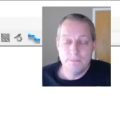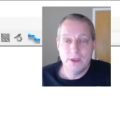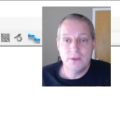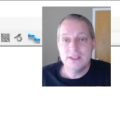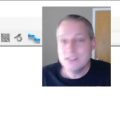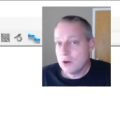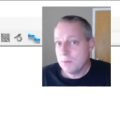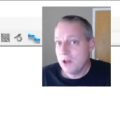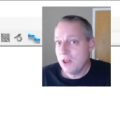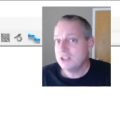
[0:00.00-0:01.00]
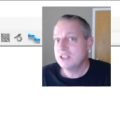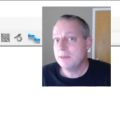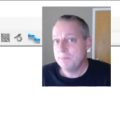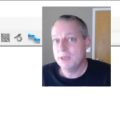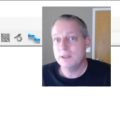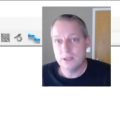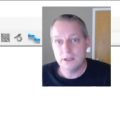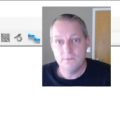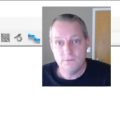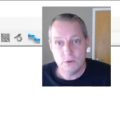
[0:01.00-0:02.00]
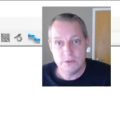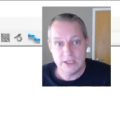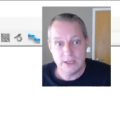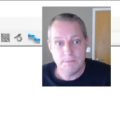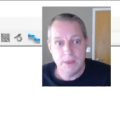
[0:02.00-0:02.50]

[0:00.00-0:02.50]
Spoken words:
Now this terminology can be a little confusing.